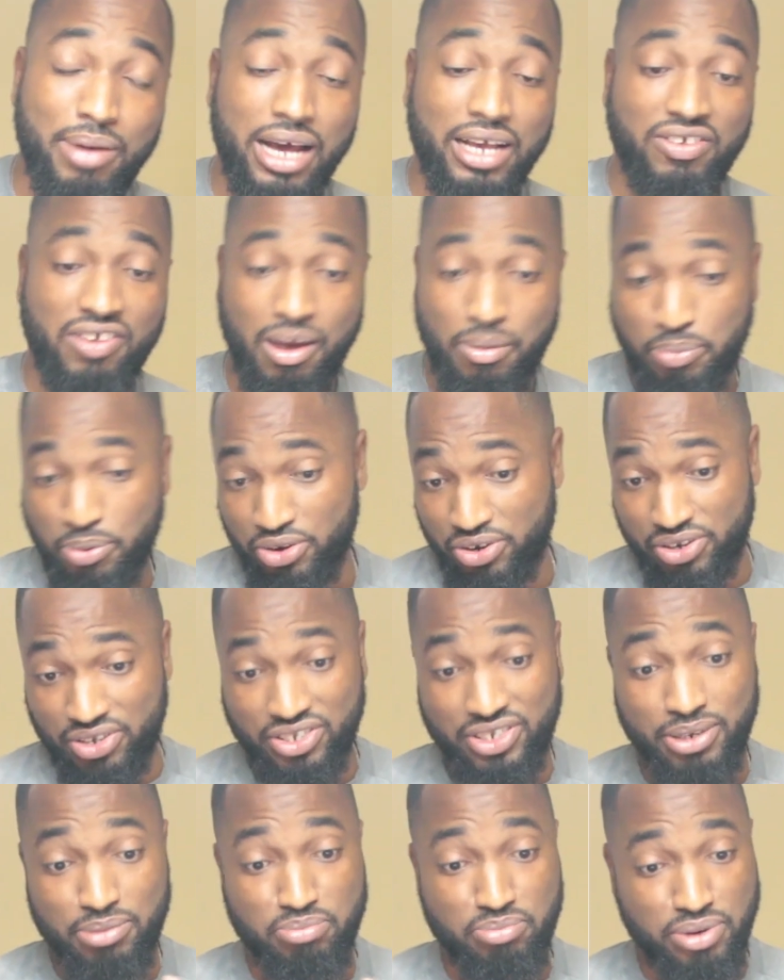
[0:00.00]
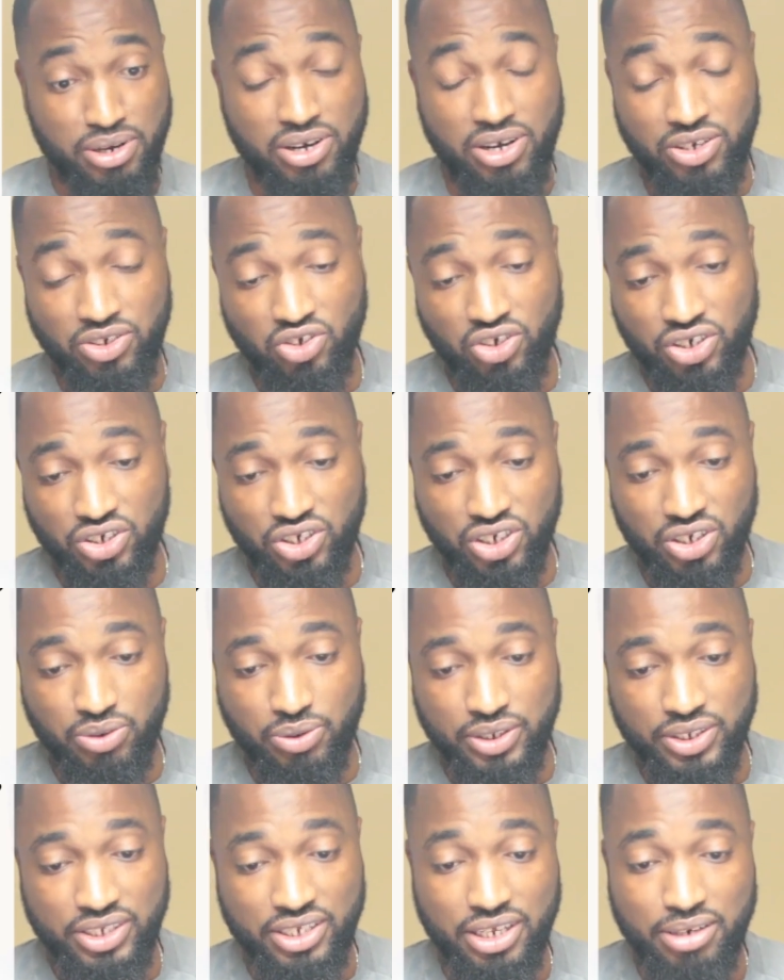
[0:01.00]
marks are pretty simple construction
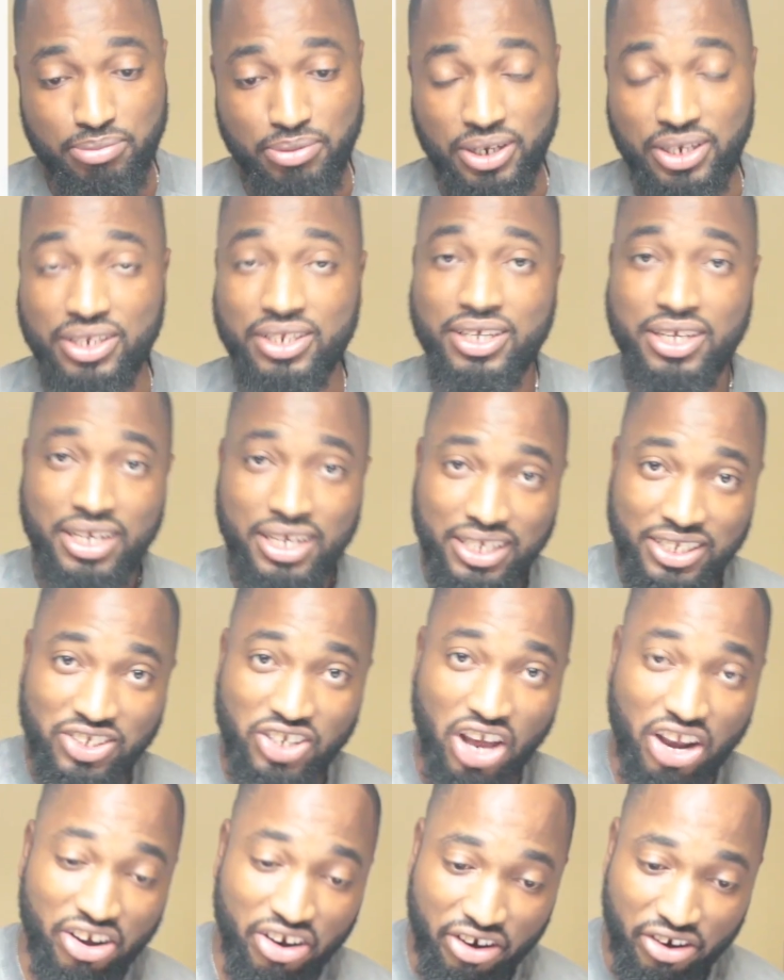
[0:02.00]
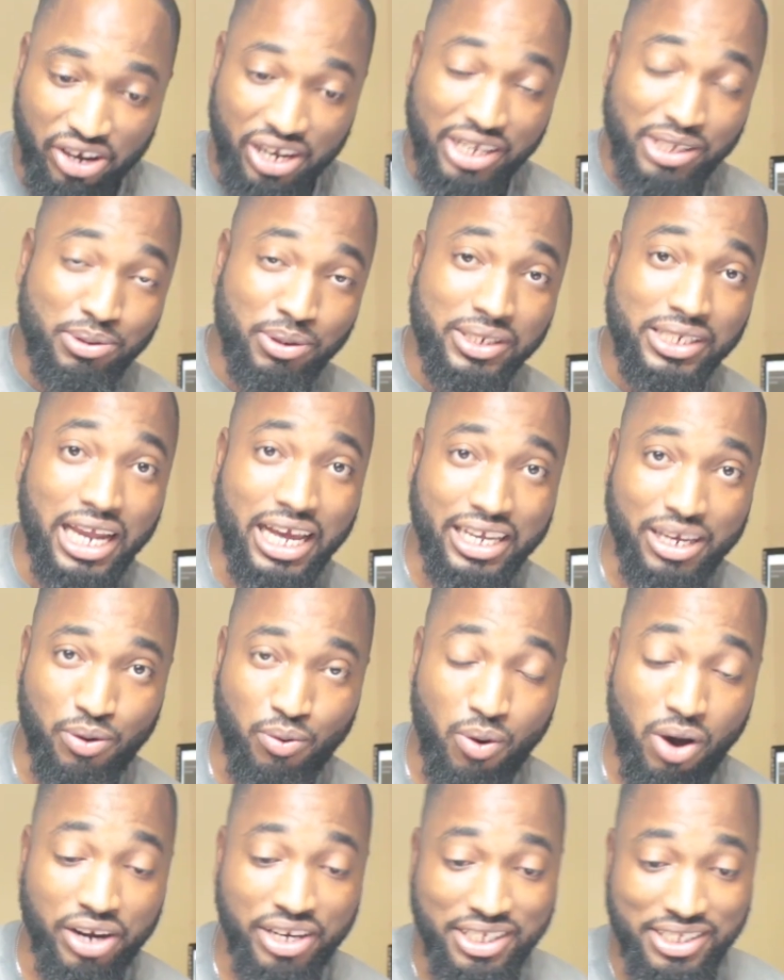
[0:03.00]
question, but January, this was like a
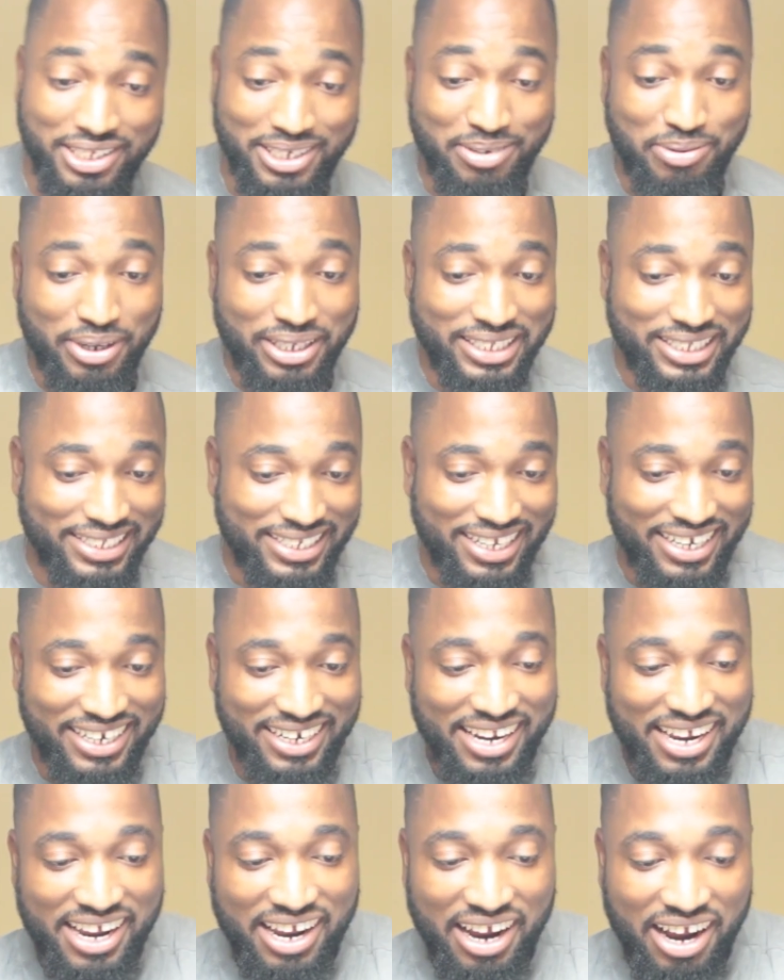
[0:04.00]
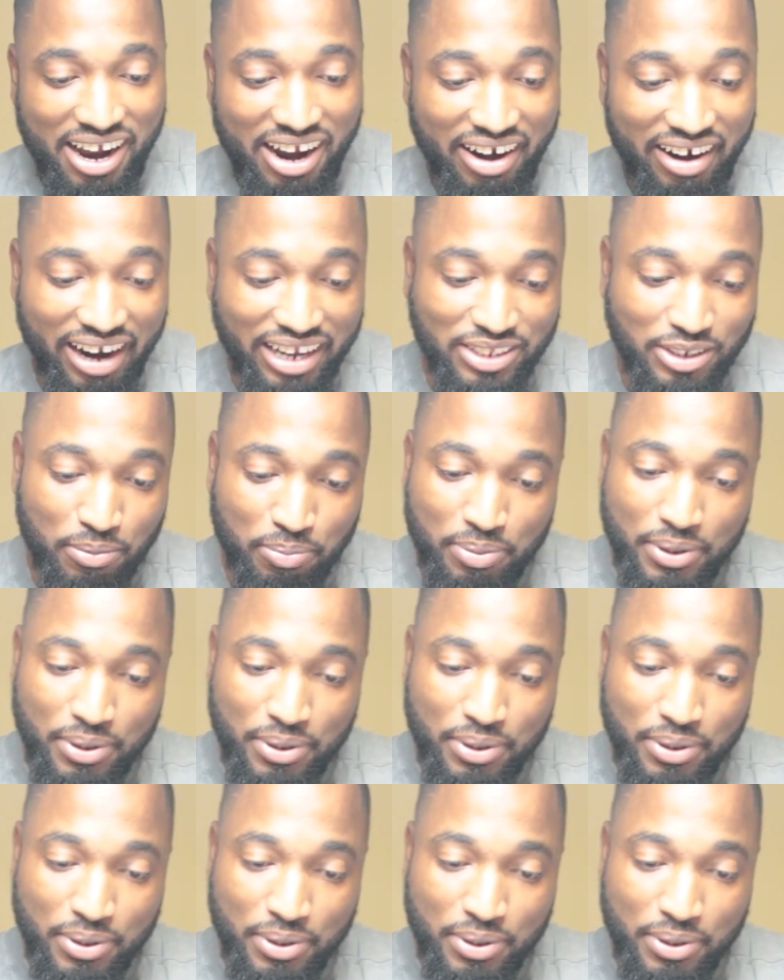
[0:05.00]
one easy question. Alright, so